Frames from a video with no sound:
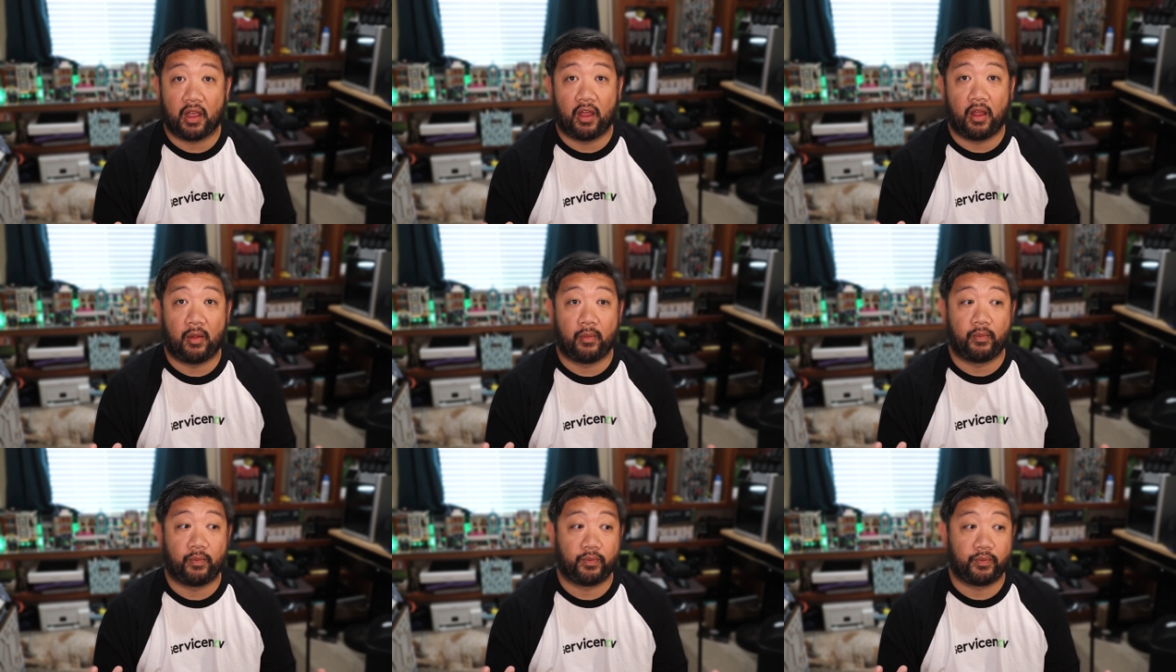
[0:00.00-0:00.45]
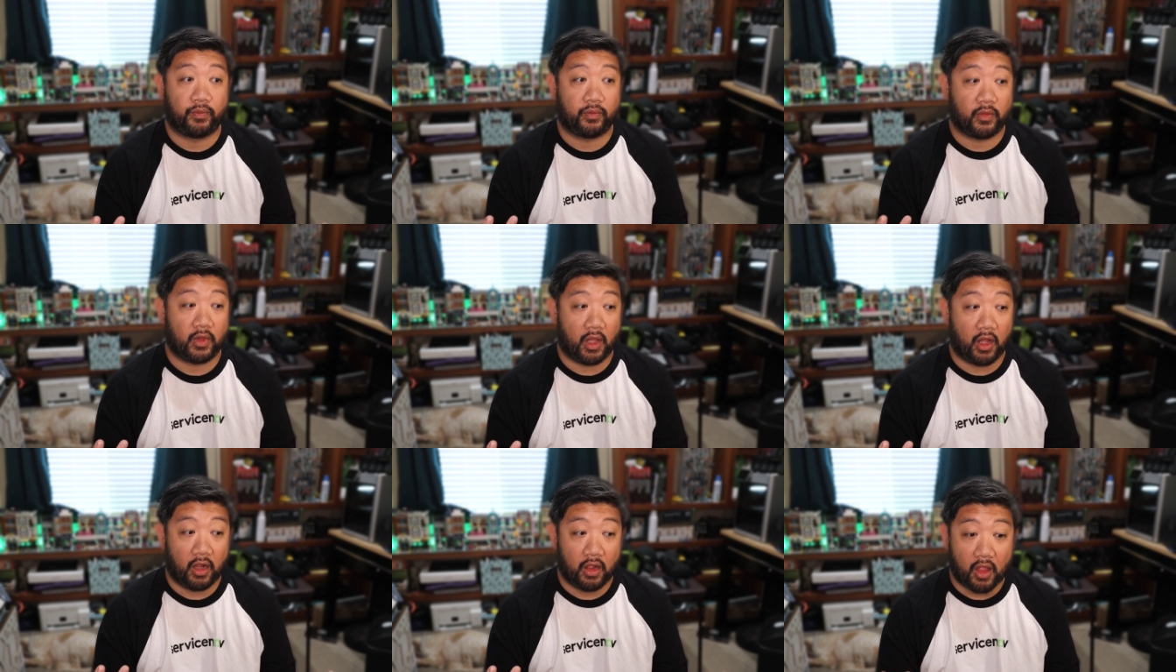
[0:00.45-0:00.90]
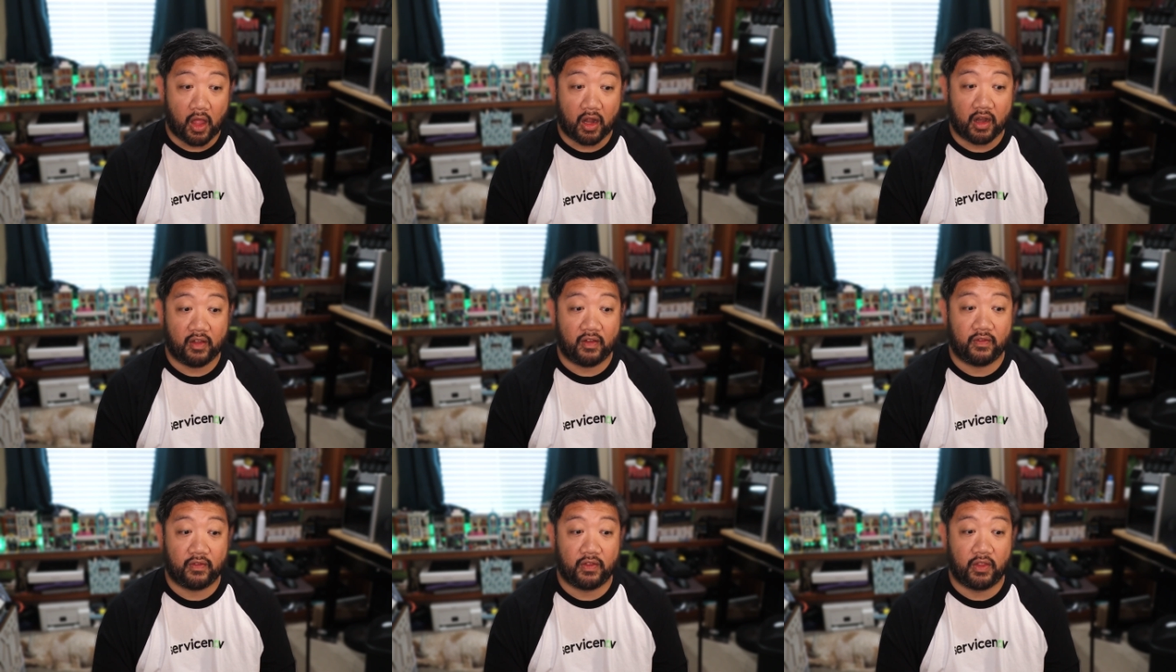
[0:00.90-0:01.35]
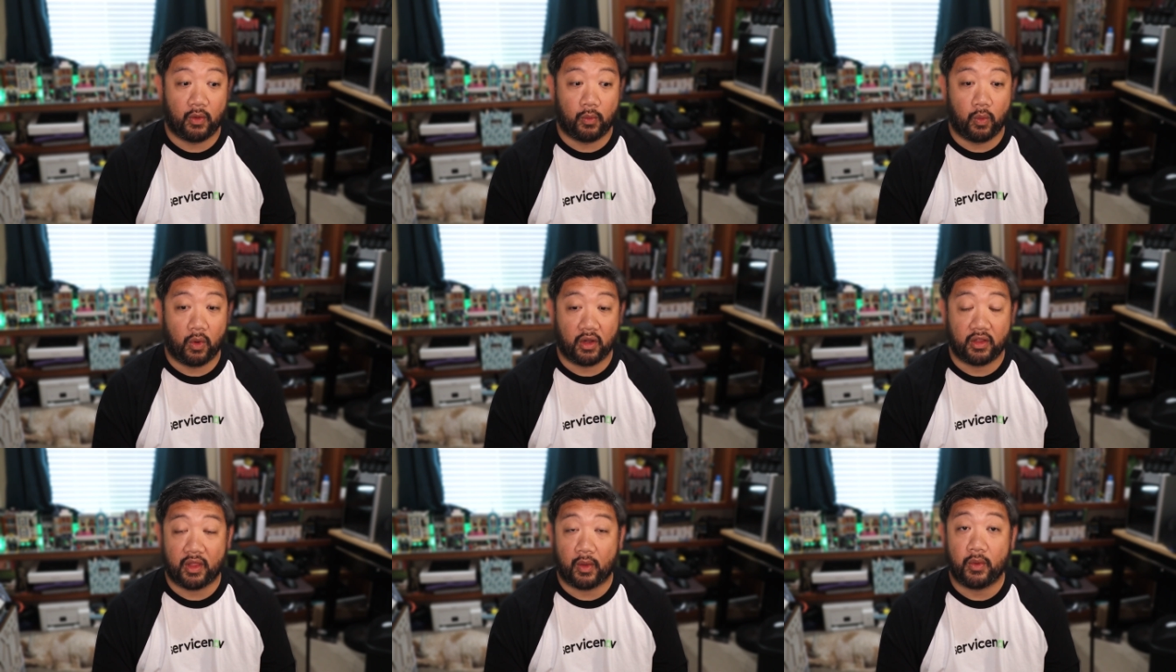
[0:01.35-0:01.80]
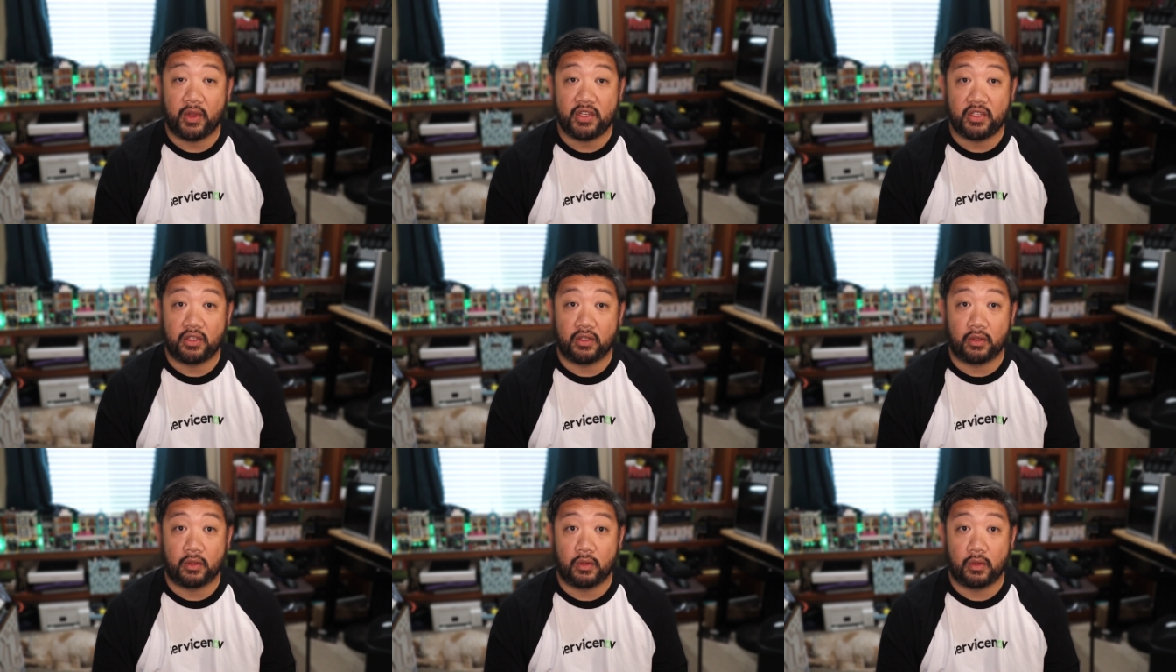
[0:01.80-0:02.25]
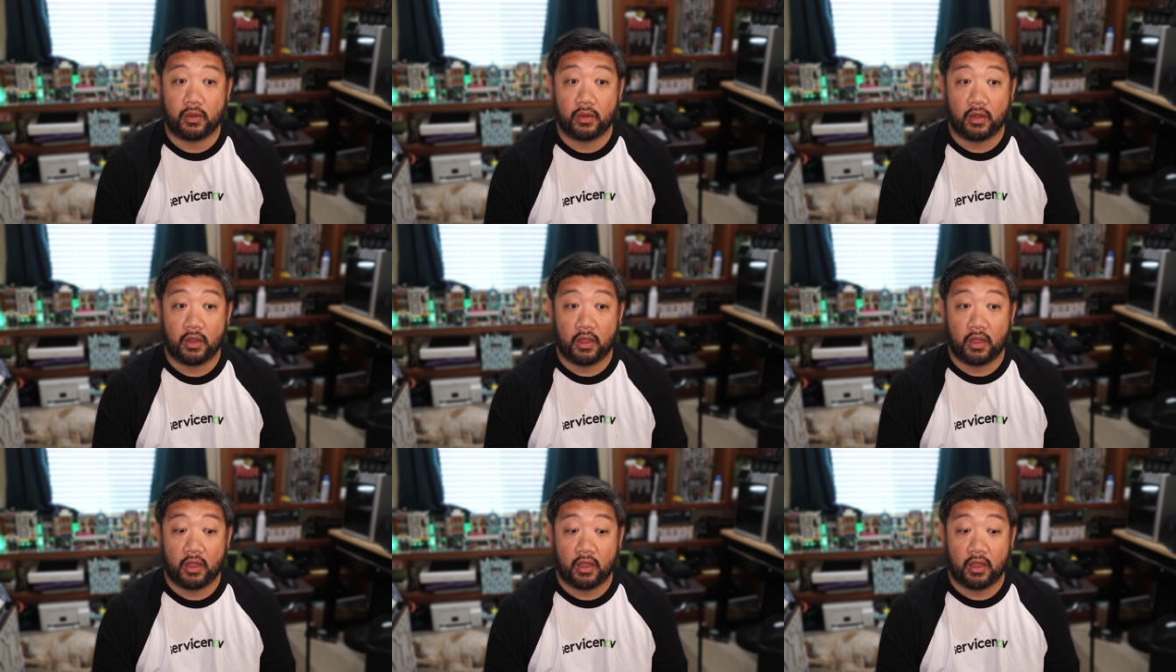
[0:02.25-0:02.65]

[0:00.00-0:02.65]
Um, a lot of the work that we do